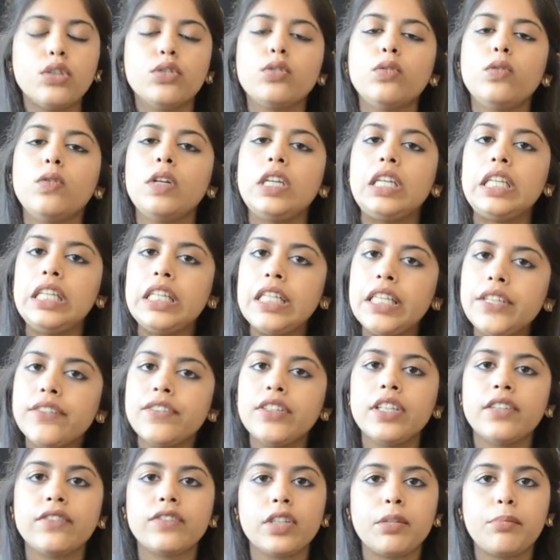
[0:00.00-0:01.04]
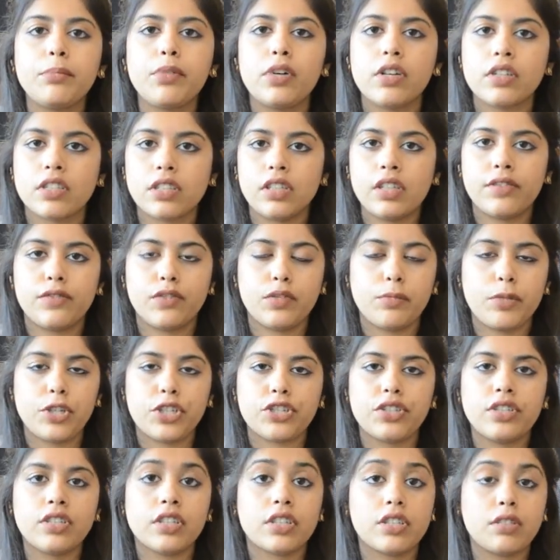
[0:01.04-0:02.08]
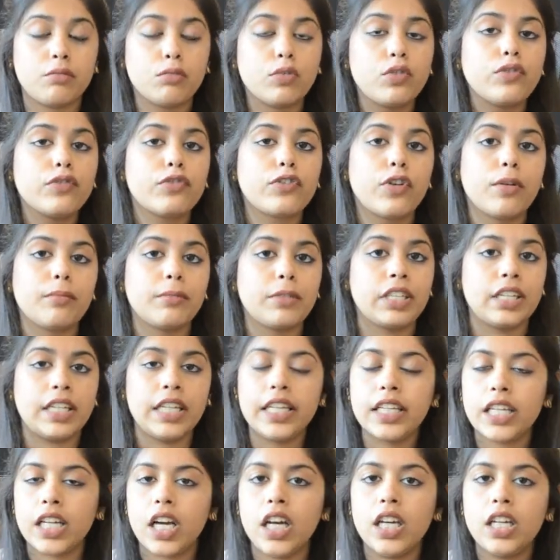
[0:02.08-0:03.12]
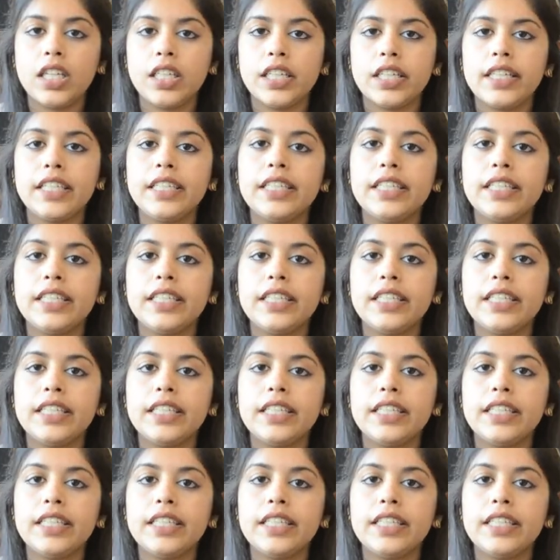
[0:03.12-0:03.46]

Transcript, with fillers: So even if the personal information is removed from the data,